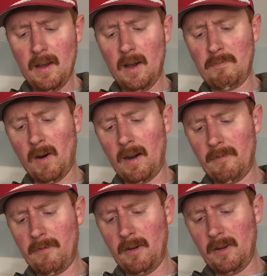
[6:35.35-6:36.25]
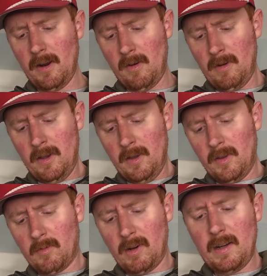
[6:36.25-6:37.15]
a part for,
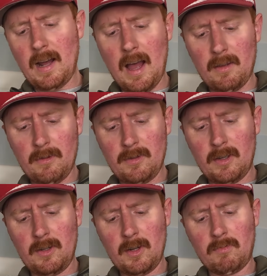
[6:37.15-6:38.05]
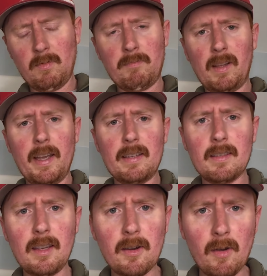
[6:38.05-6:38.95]
$3 and just replace,
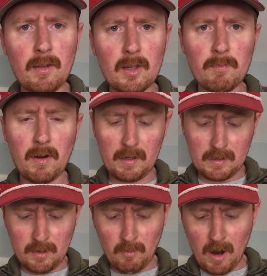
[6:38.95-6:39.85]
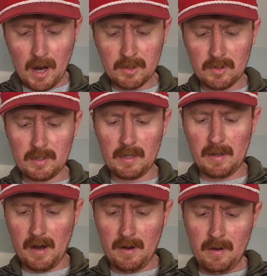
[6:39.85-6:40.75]
the springs and the washers in
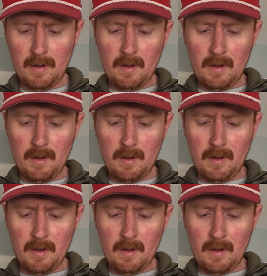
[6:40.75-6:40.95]
there.